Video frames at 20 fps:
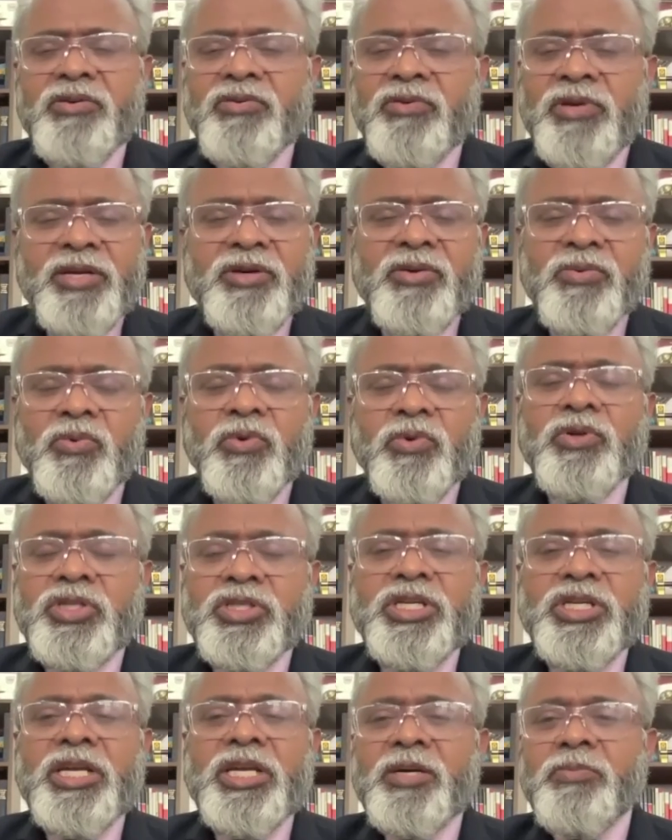today, I don't want to
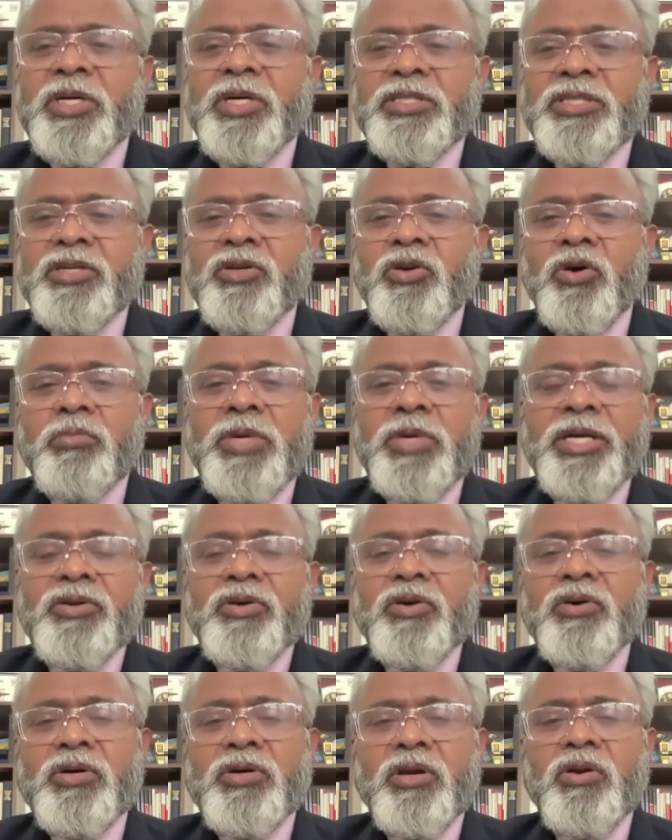share much. I normally
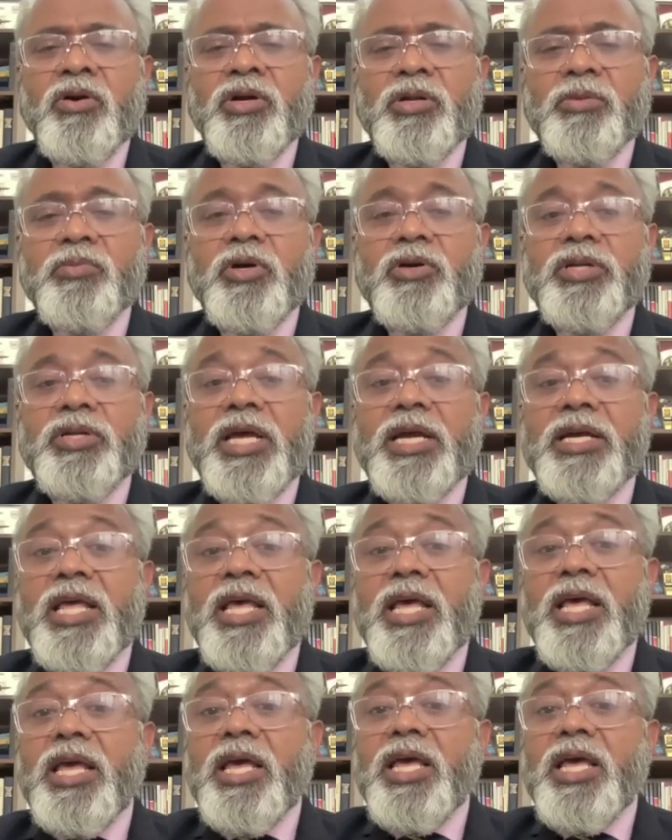talk a lot about that.